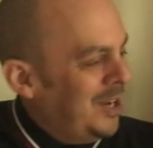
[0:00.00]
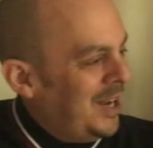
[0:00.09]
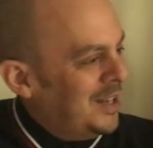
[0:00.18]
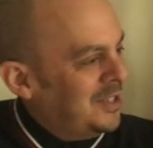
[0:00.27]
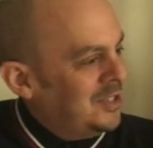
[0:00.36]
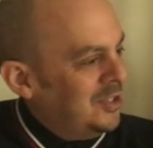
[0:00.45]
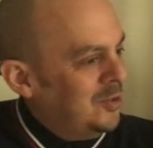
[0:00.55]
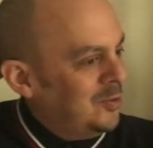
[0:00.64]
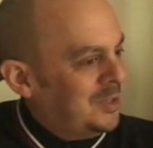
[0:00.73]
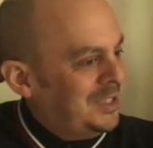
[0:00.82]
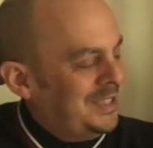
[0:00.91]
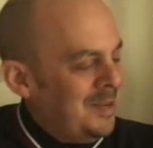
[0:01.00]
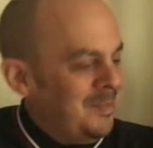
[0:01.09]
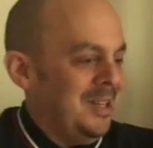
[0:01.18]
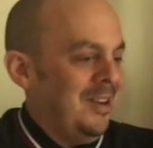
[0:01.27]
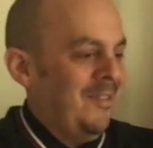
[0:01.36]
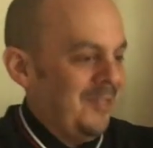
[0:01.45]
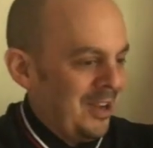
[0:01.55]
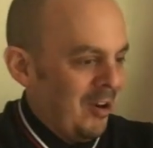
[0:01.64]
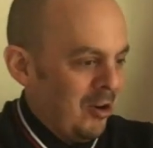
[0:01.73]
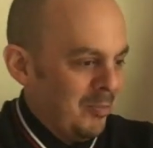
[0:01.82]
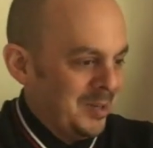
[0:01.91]
you got to do. Get me off the
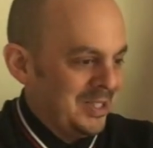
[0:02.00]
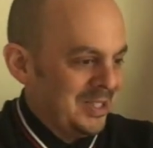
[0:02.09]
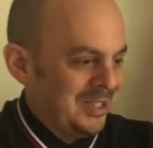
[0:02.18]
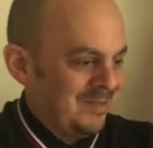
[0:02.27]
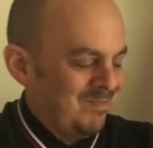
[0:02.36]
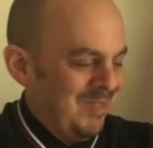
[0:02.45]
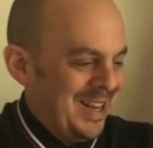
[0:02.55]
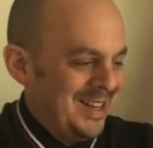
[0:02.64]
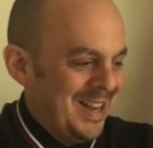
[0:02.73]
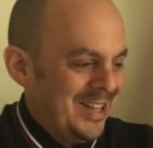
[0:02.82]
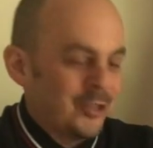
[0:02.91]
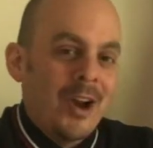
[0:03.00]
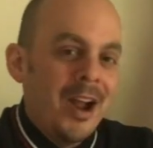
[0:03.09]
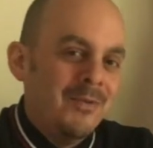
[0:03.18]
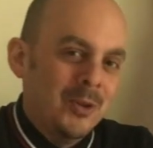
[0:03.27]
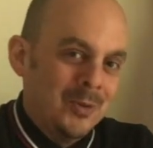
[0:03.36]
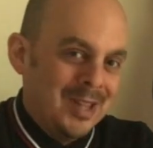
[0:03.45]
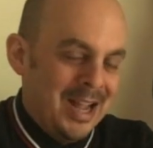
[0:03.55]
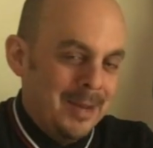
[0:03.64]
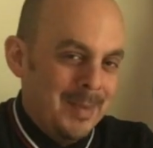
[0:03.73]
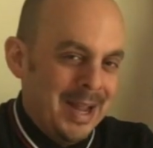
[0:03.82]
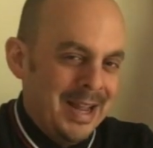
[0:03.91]
Arby's late night drive-through
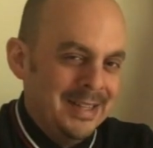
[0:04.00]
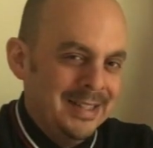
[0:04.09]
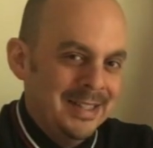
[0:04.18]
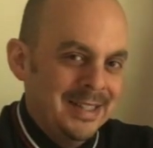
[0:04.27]
line, man.